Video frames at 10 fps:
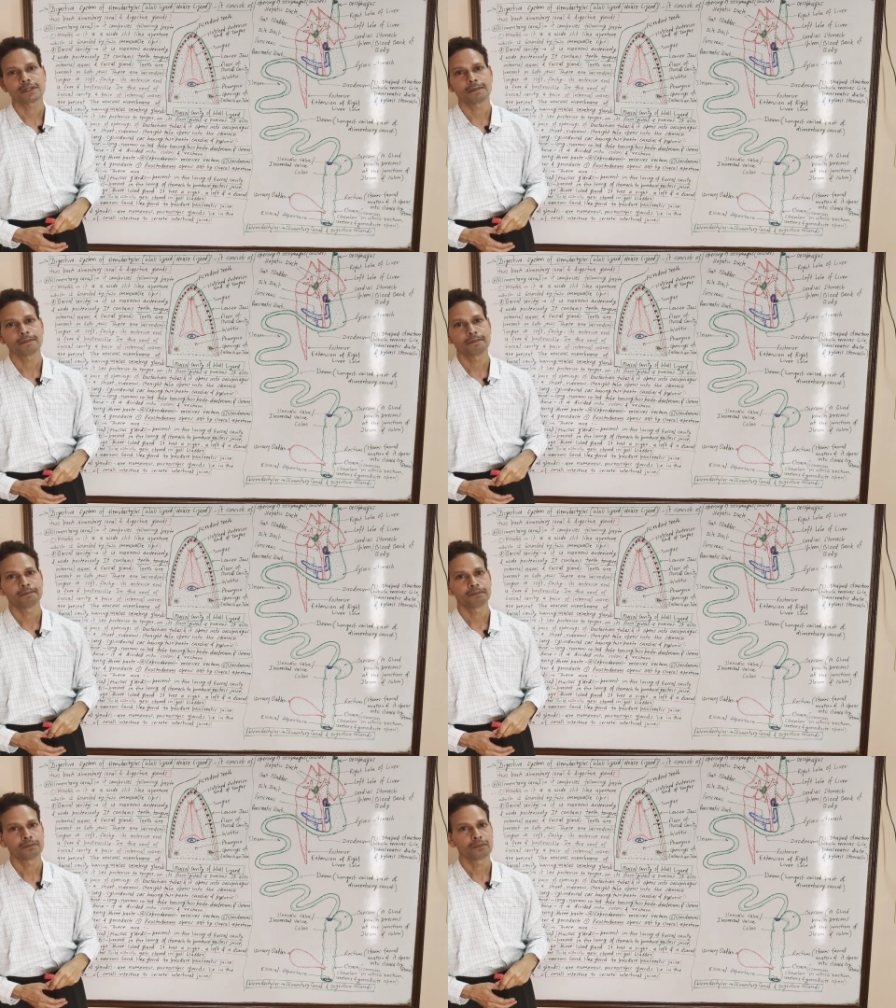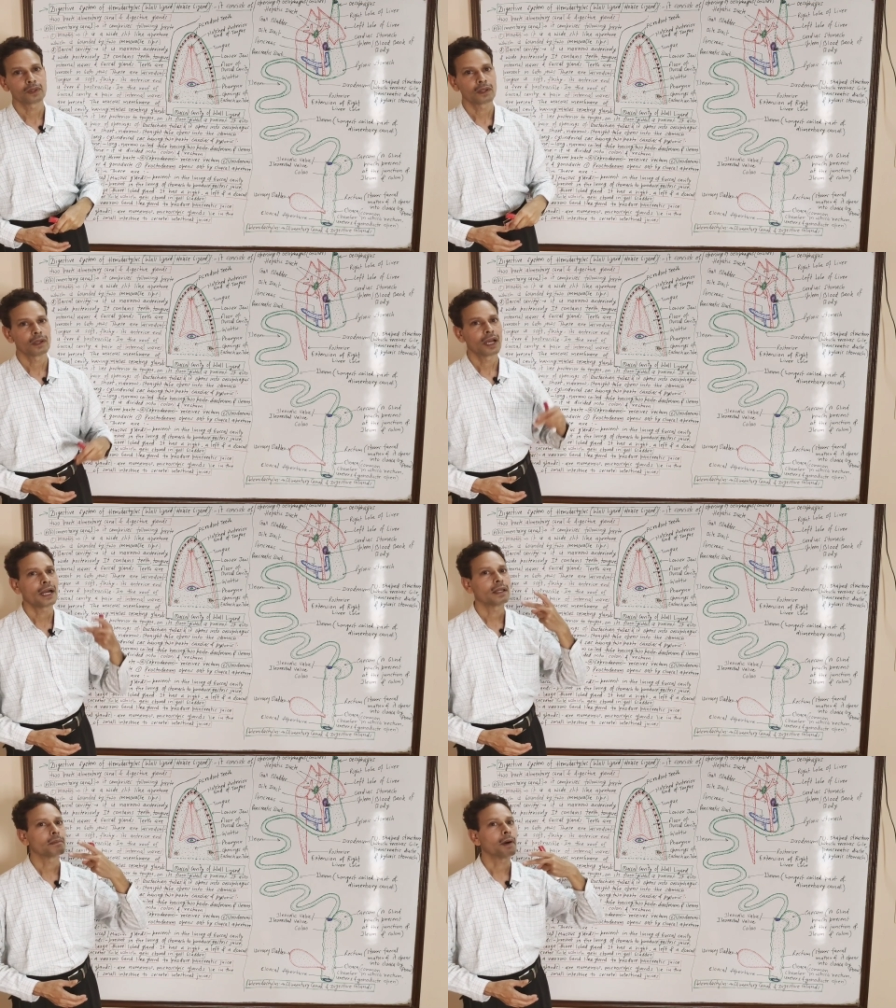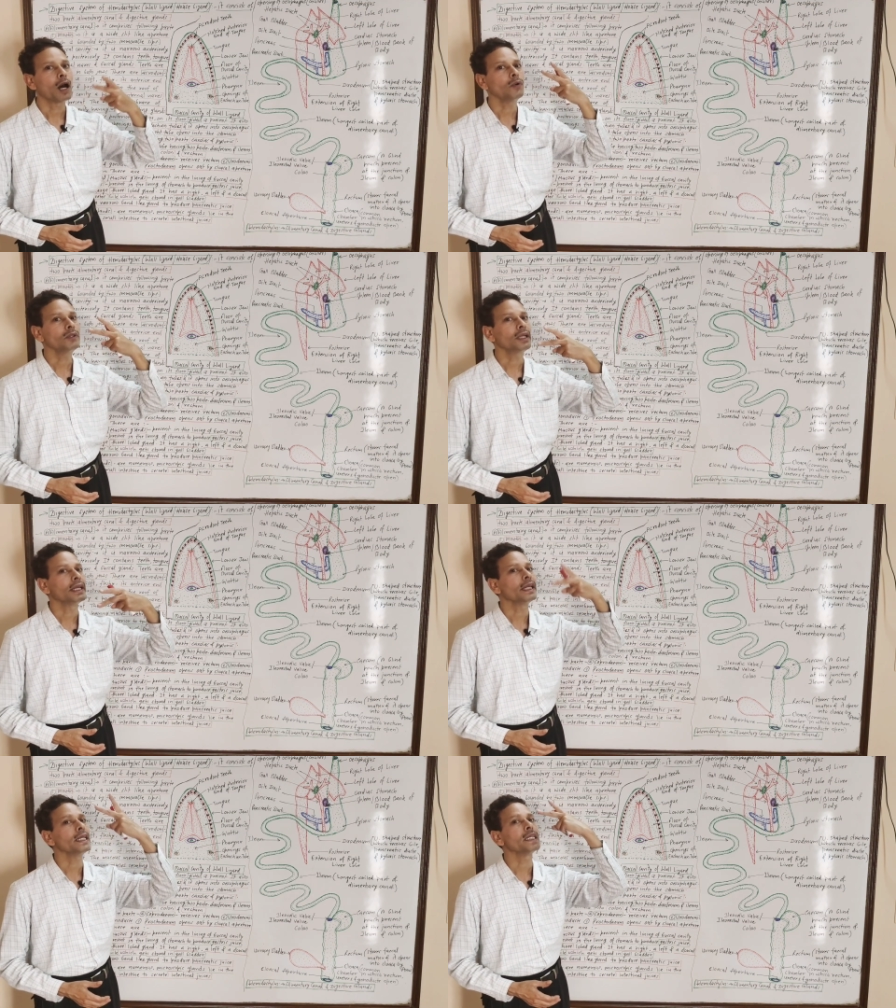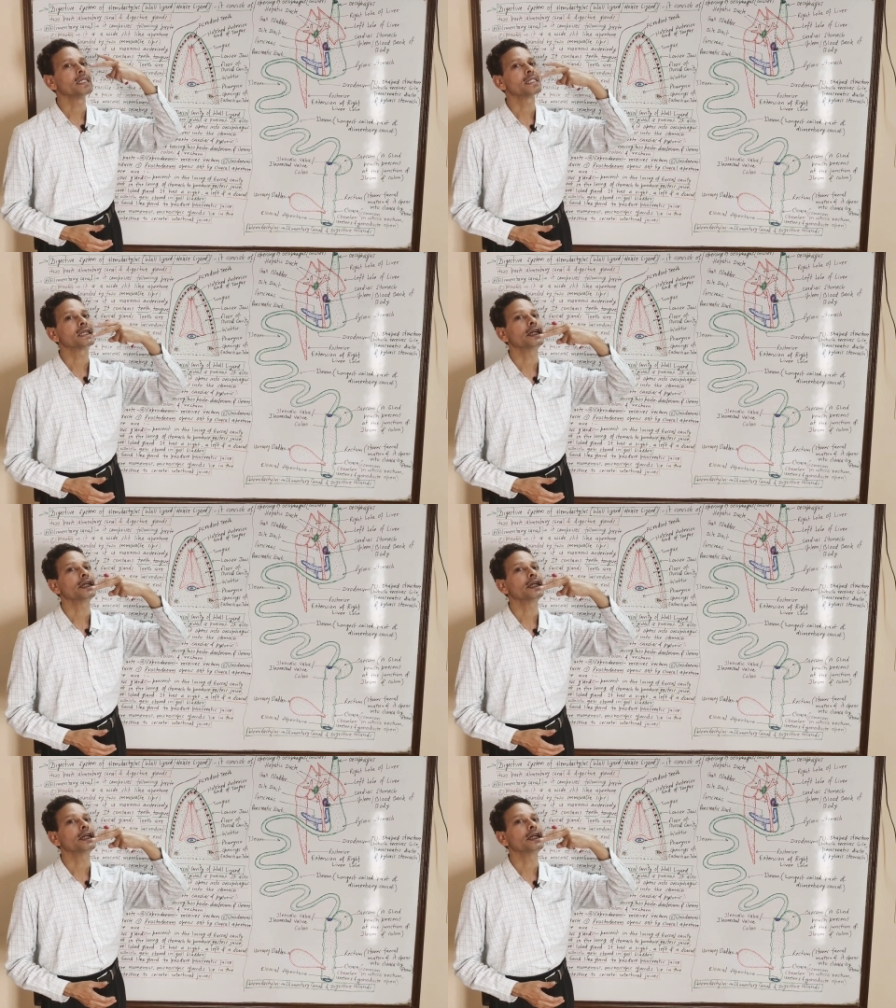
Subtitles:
and the mouth leads